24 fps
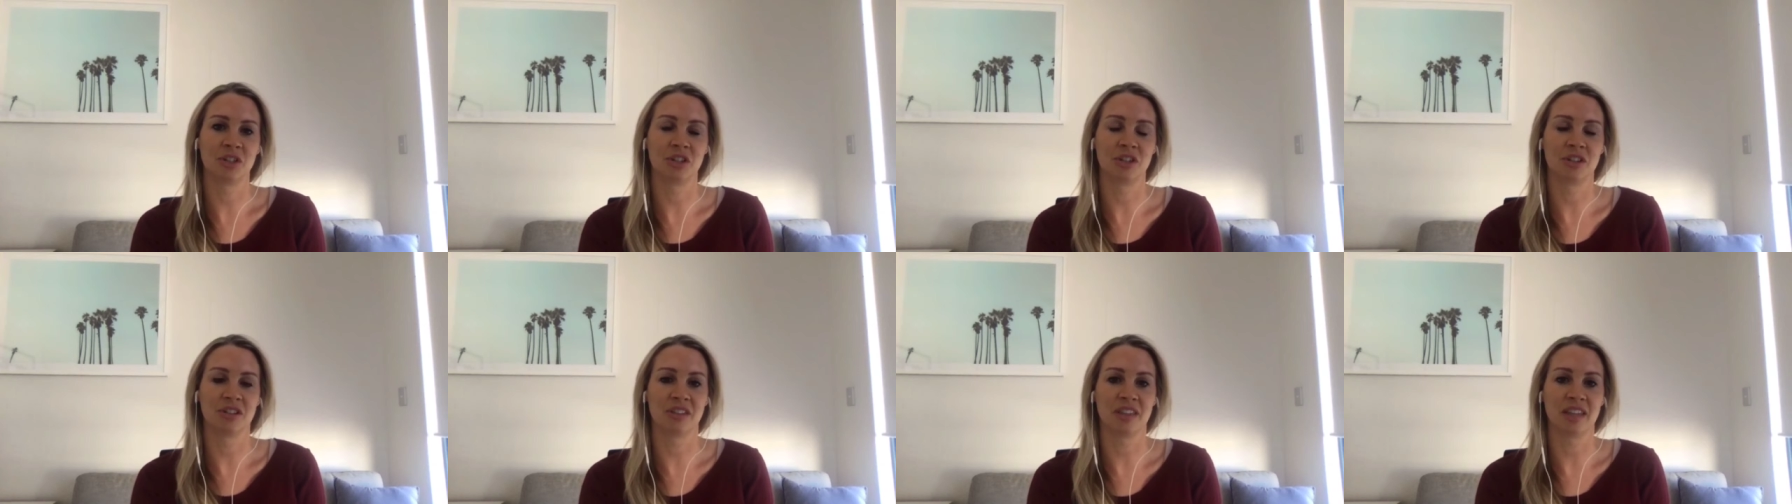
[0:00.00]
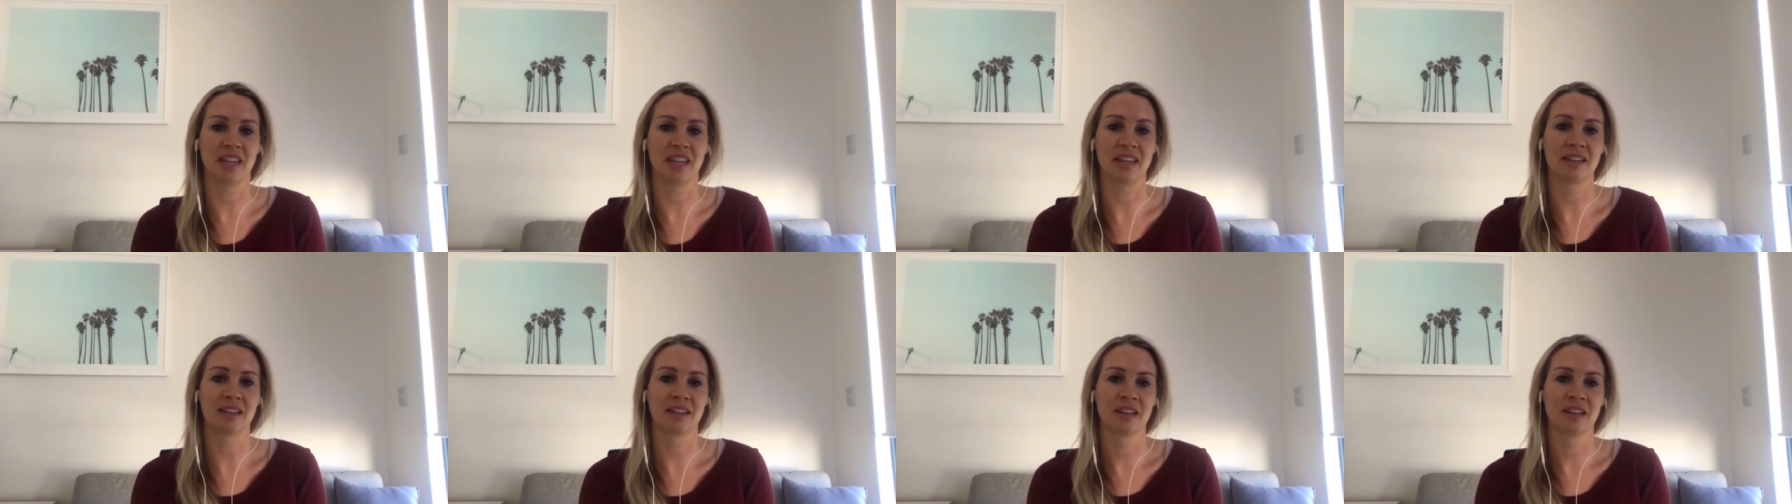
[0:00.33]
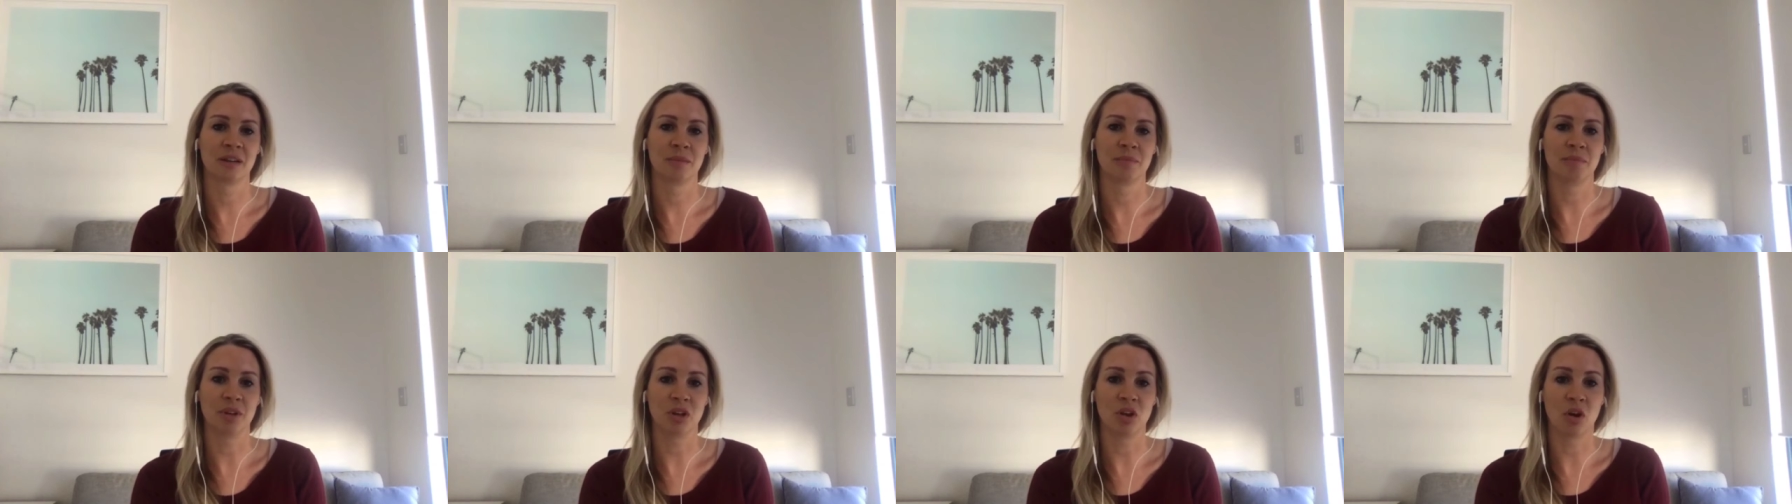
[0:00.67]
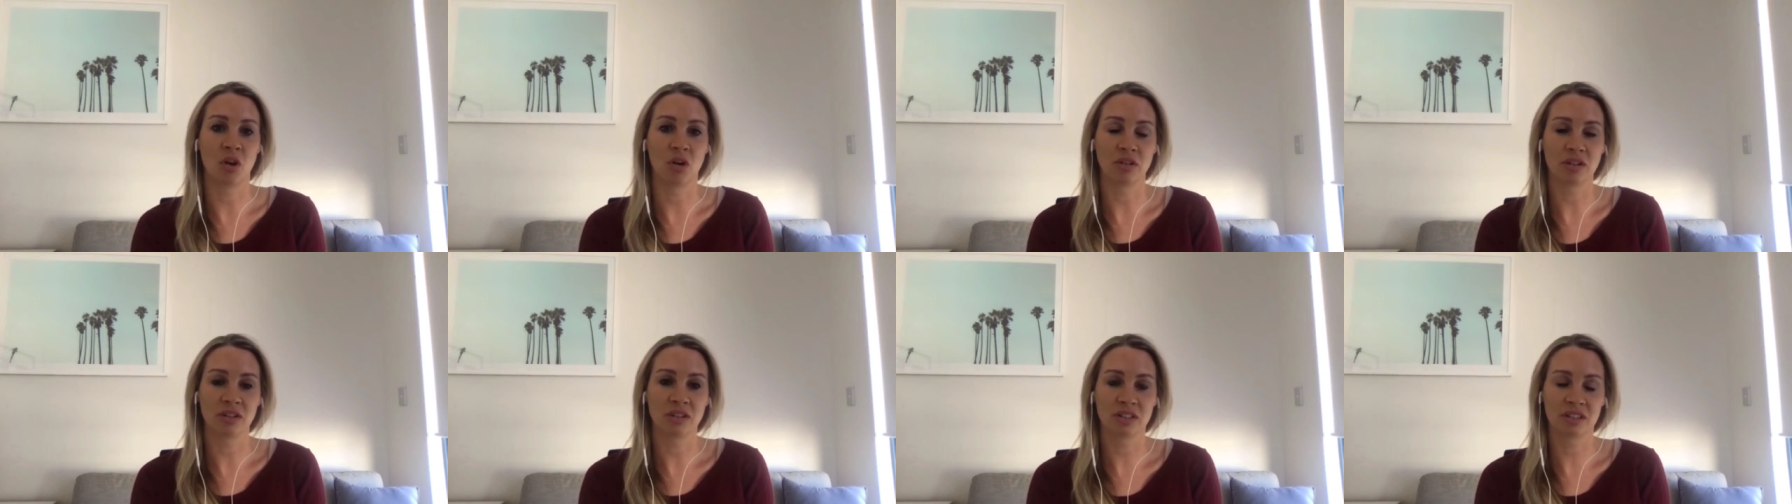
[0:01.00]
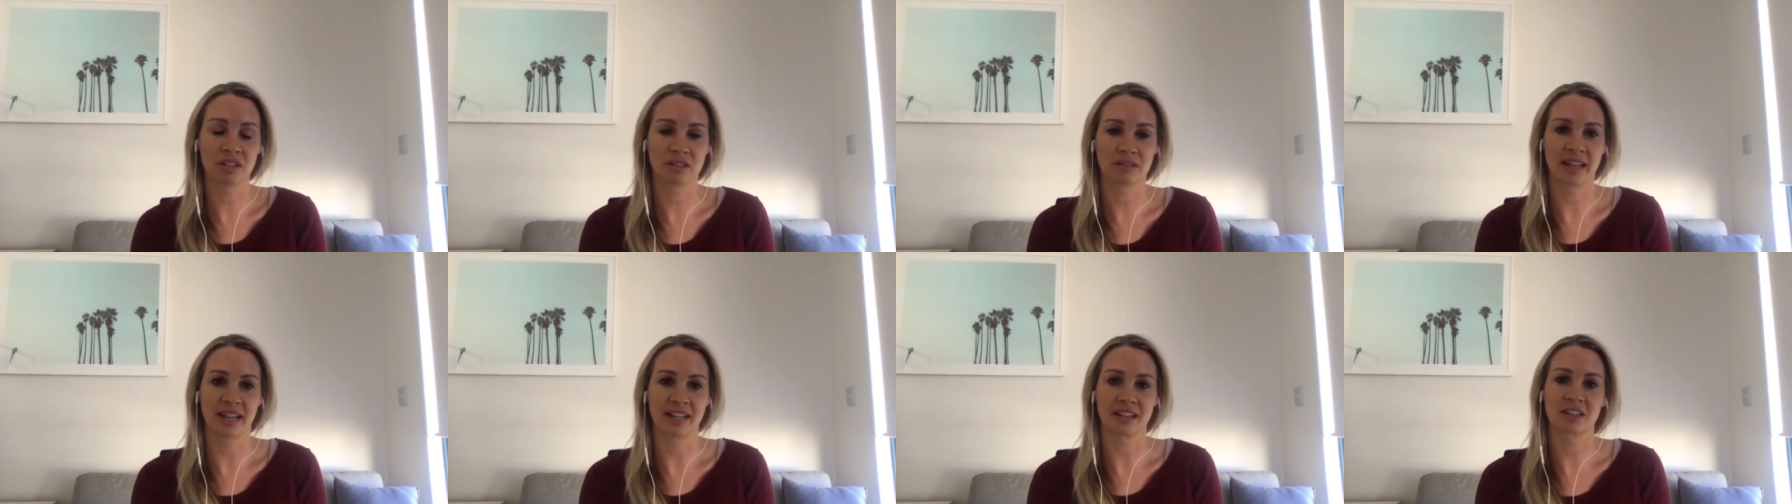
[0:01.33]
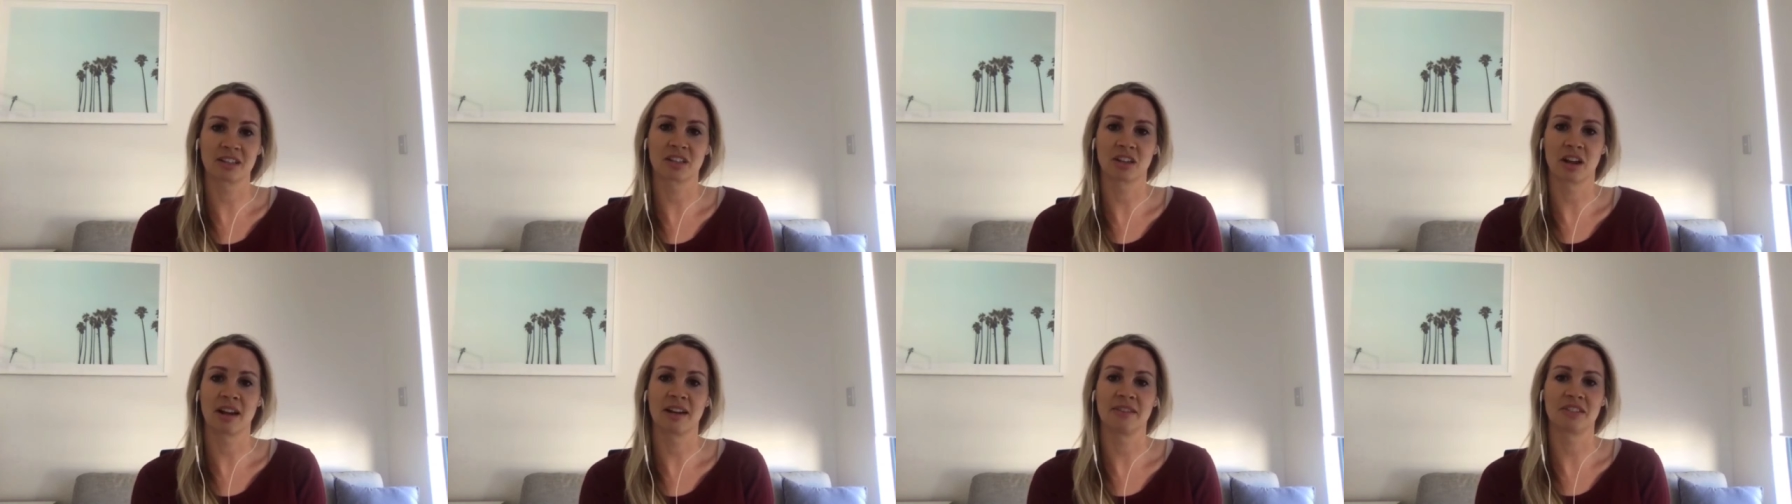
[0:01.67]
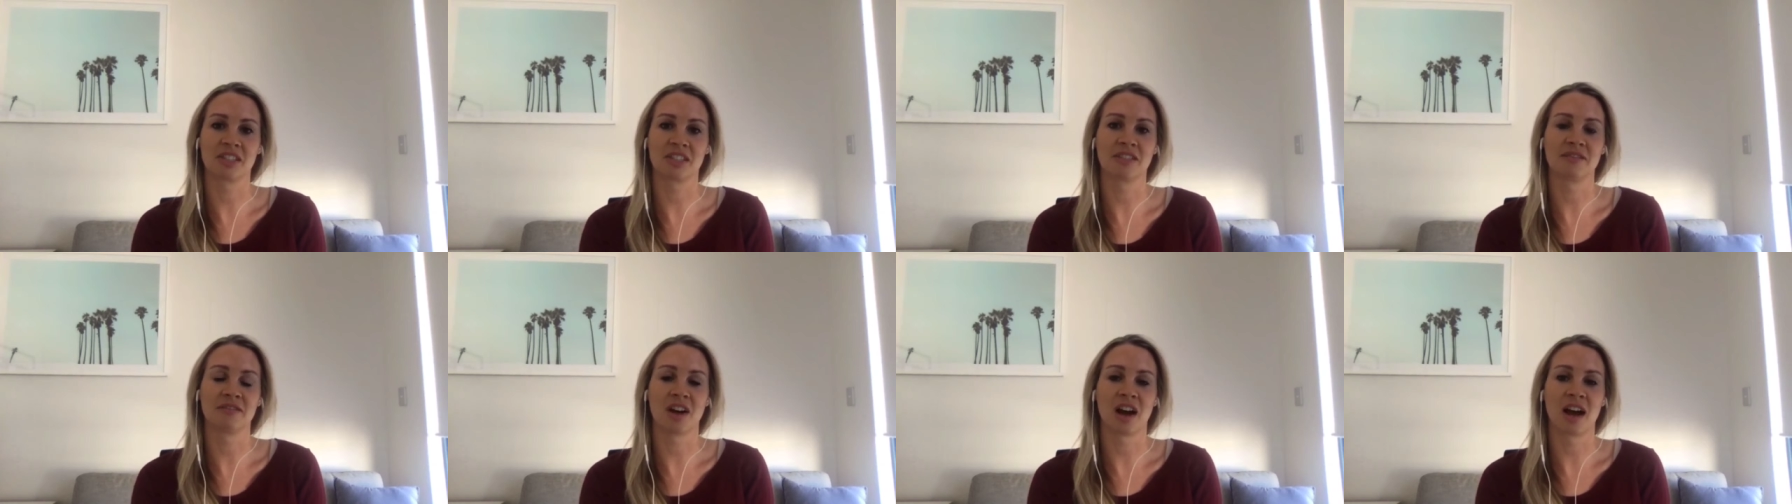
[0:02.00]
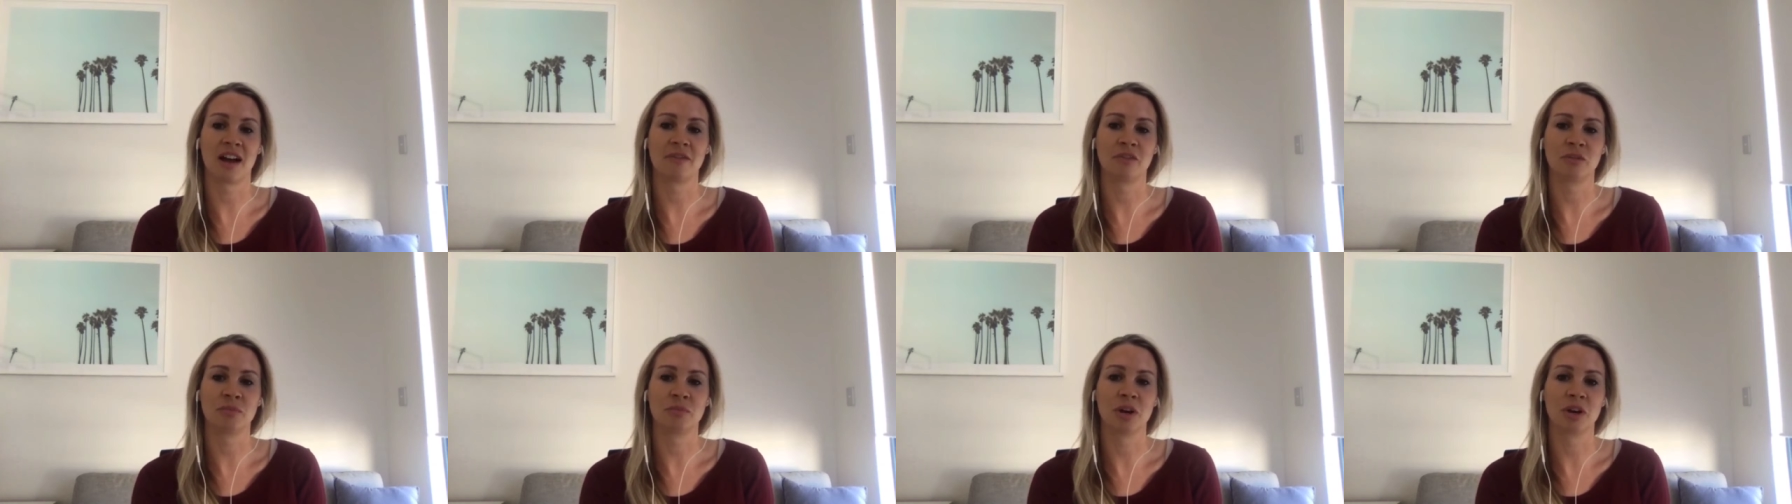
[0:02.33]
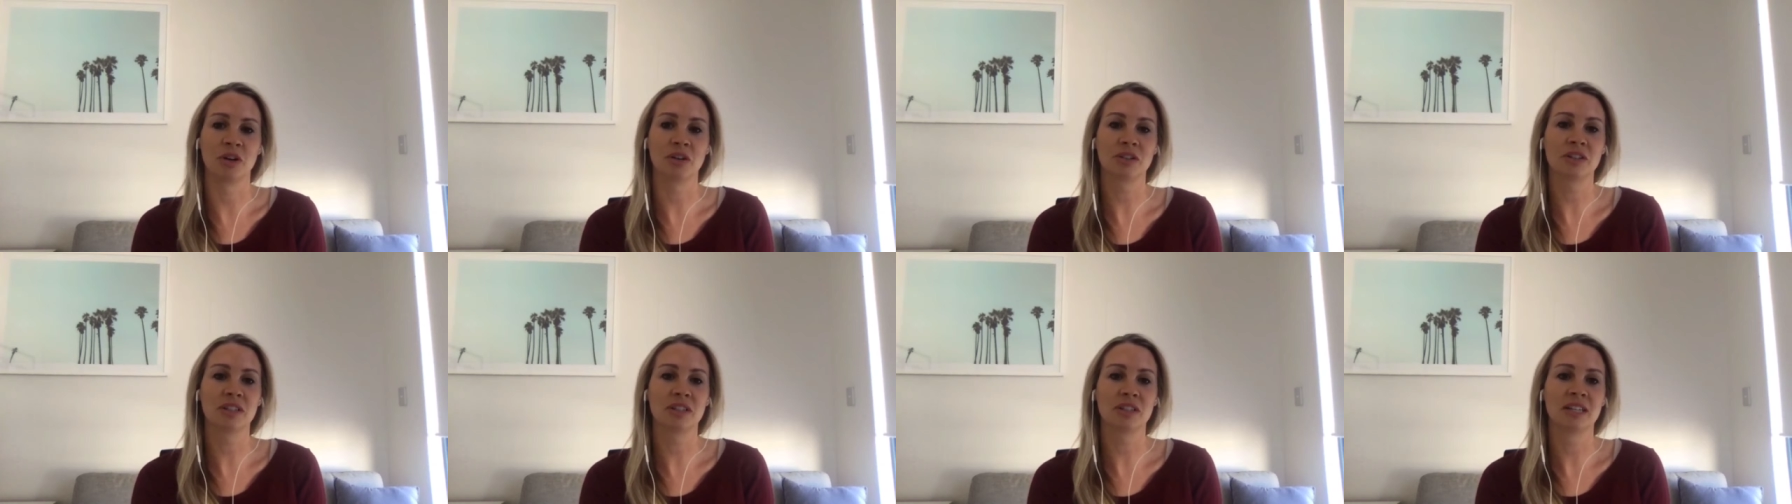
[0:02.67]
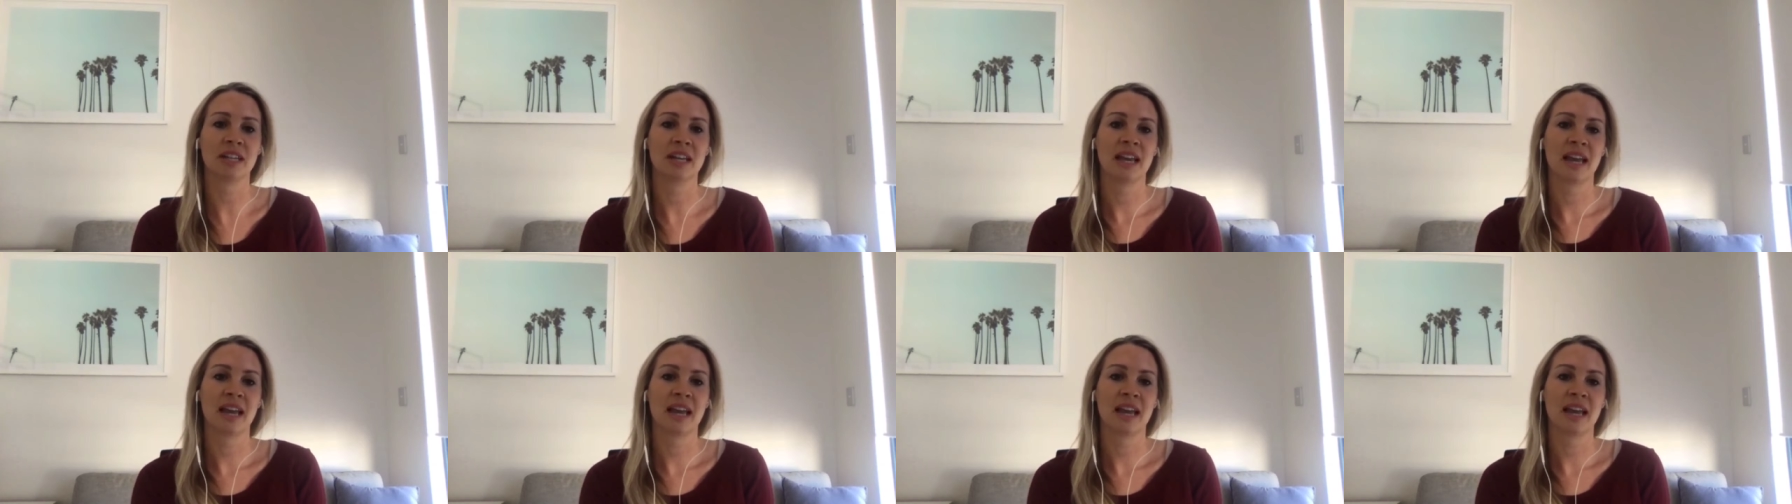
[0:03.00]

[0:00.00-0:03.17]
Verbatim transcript: to think beyond that kind of survival mode.